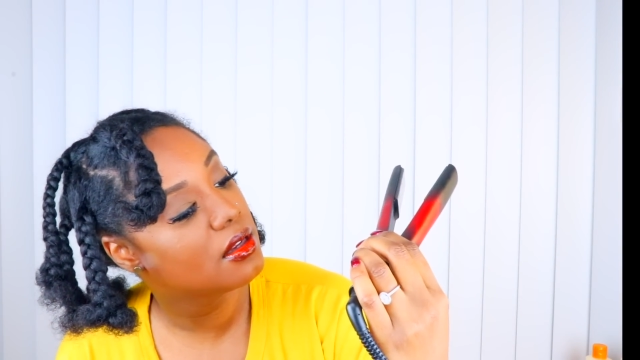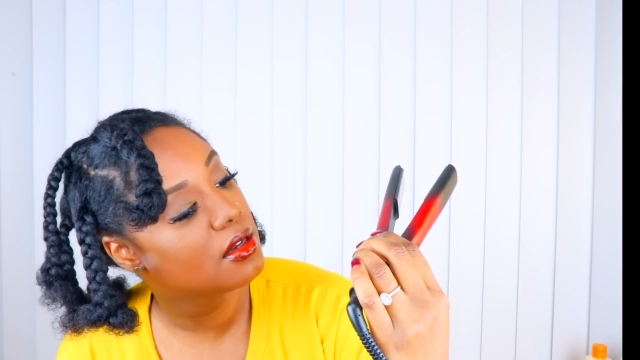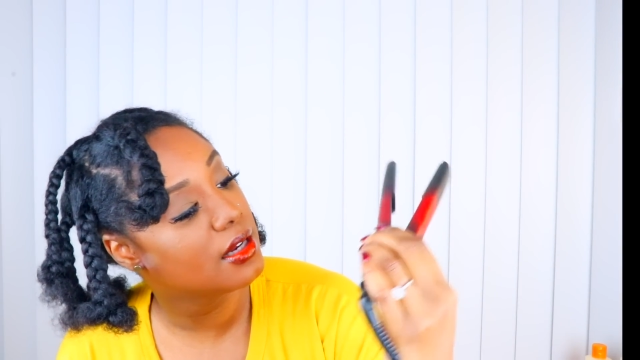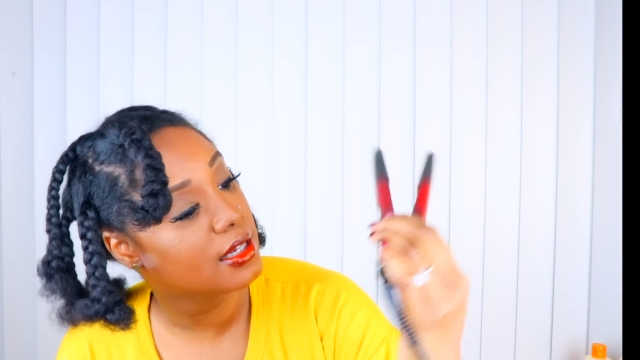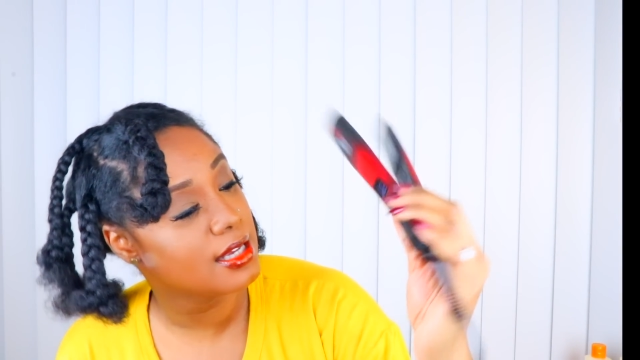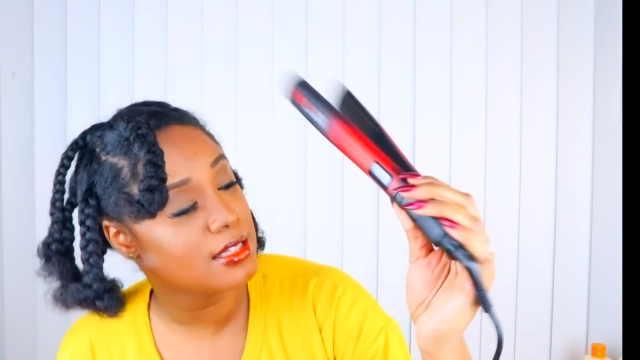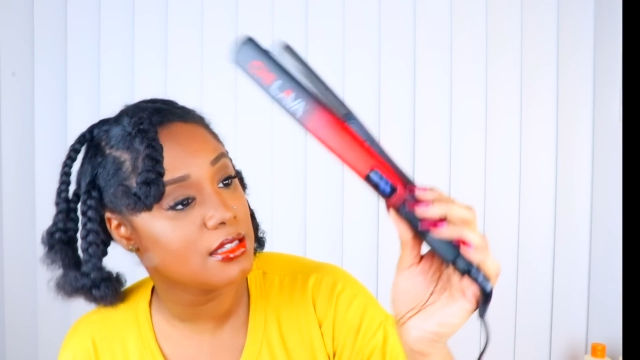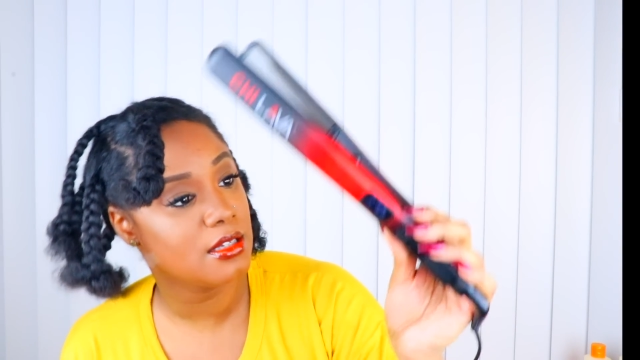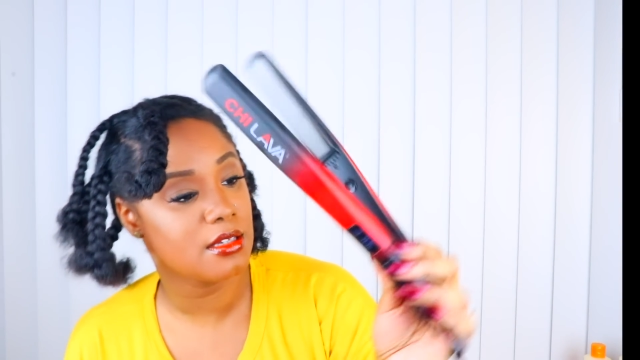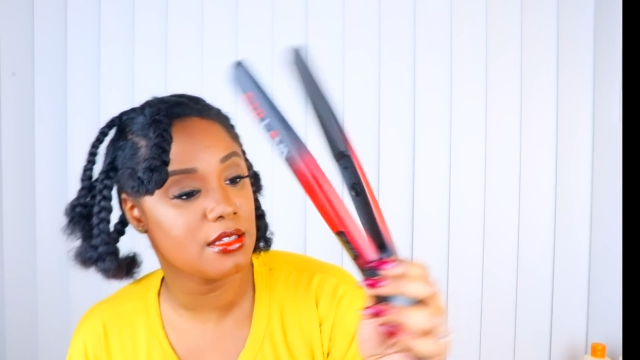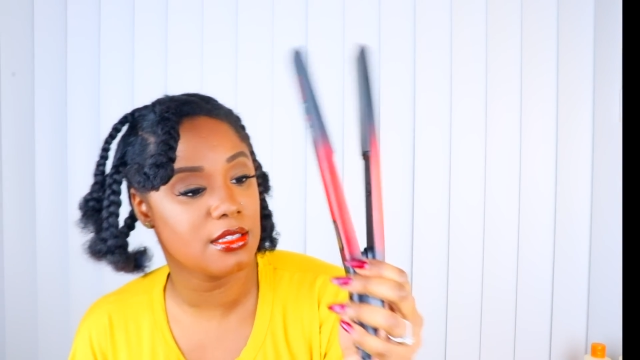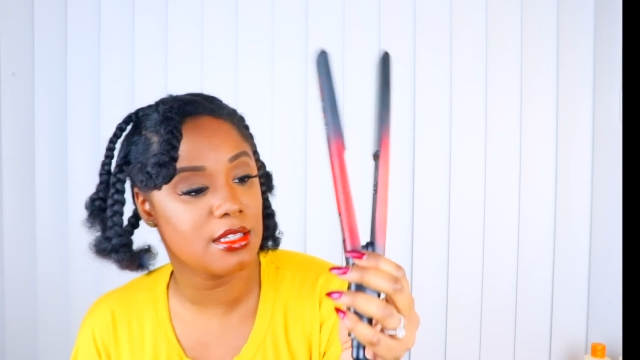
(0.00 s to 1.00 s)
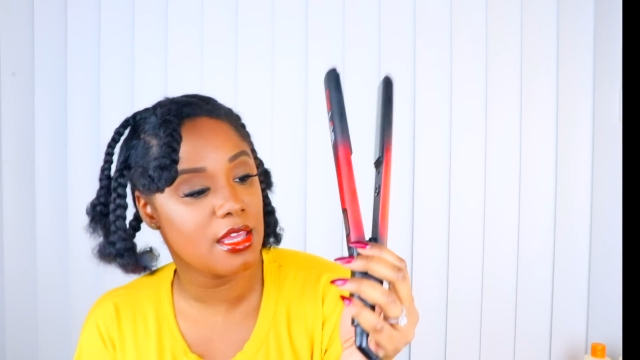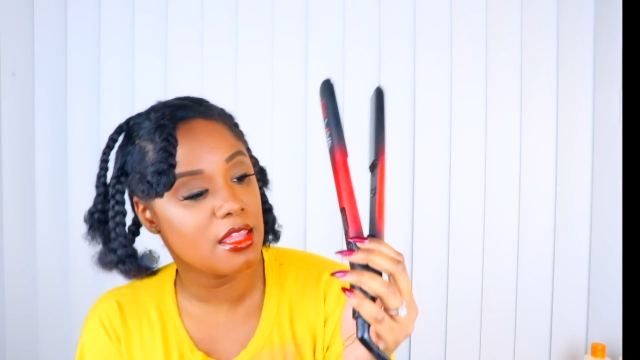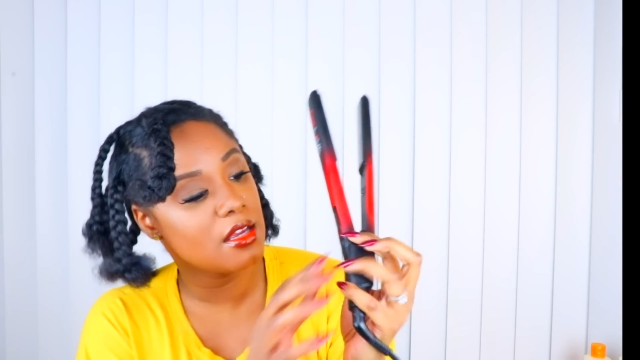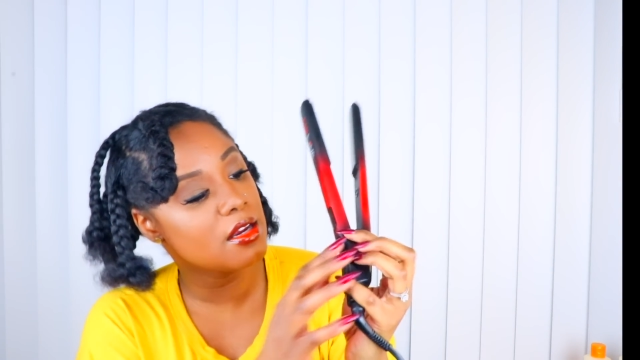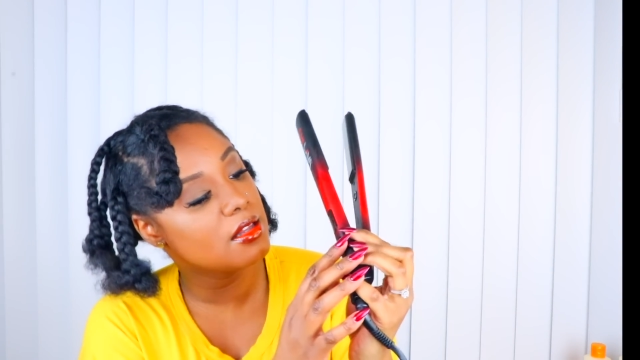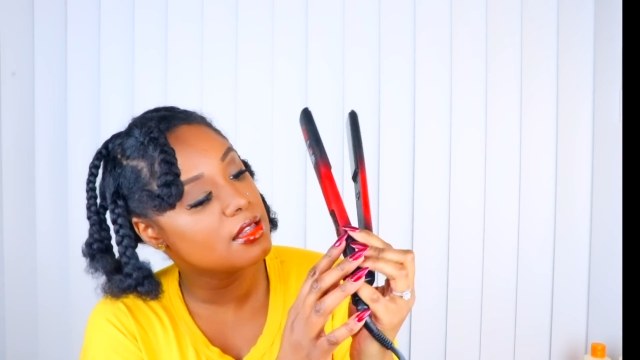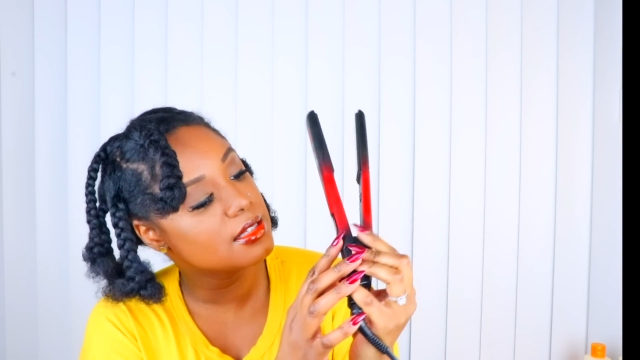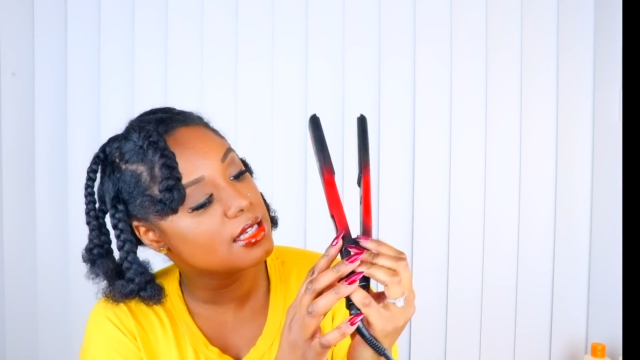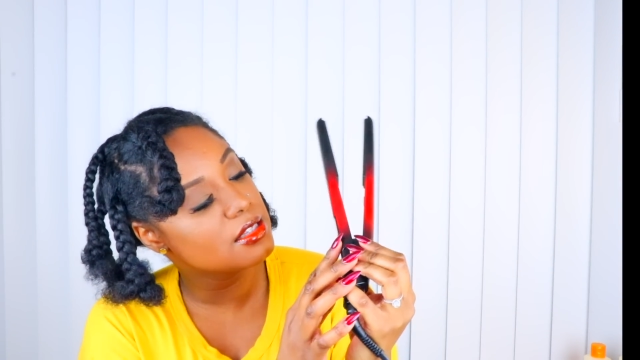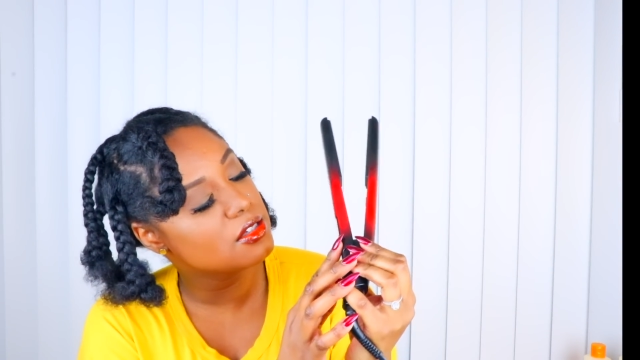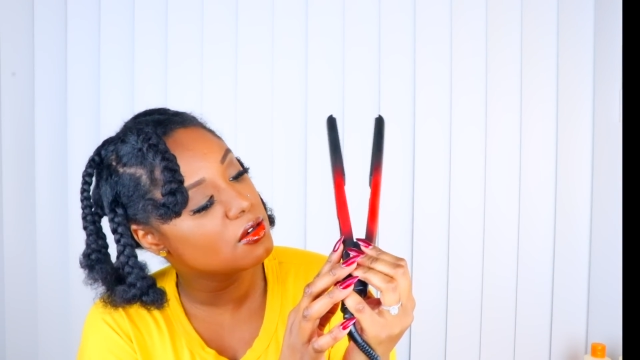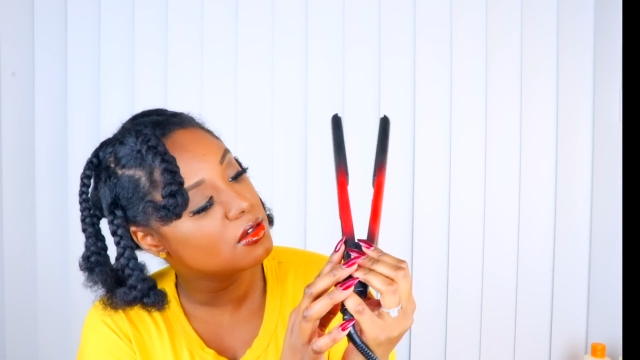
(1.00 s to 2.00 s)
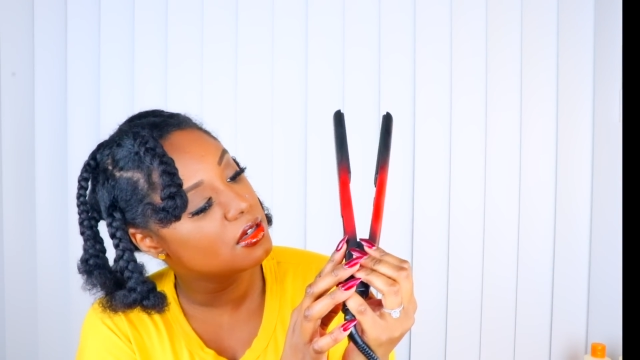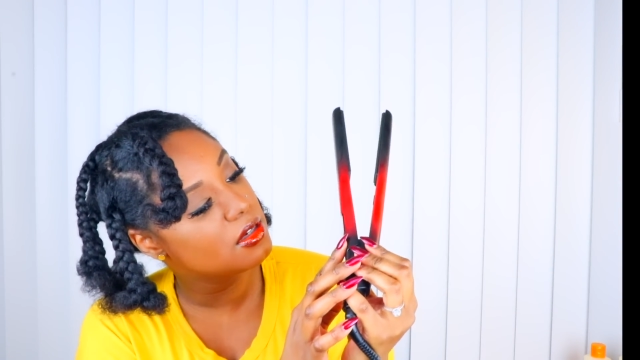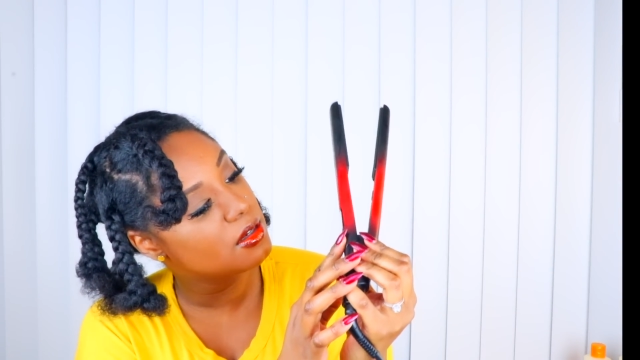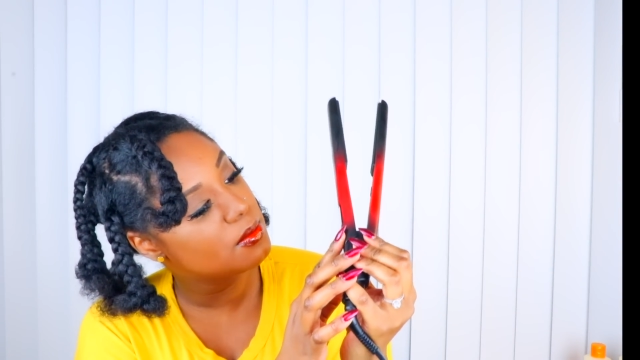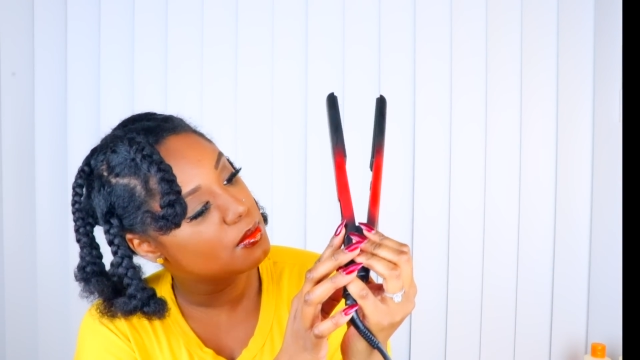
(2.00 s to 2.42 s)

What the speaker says: And I guess it's gonna stay there unless I turn it up.